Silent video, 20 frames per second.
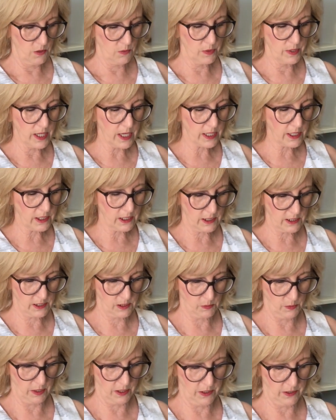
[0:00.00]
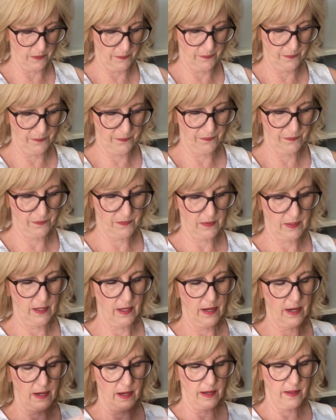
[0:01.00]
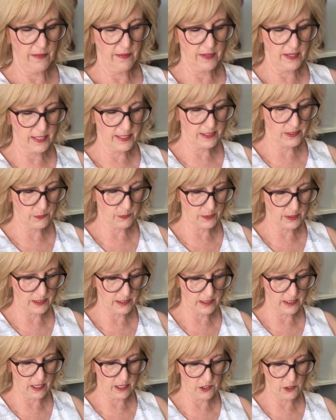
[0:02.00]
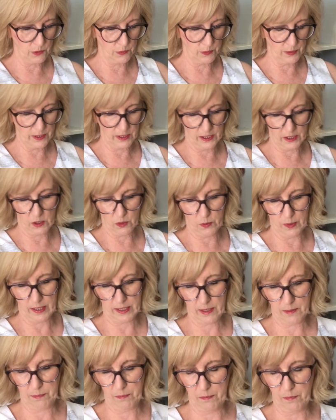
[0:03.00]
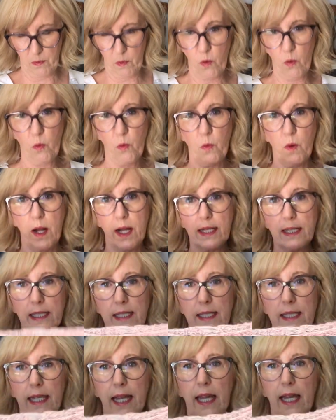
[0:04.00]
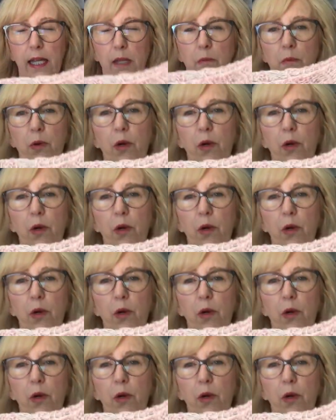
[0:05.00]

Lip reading: Ranunculas sweater. This was another really quick one skein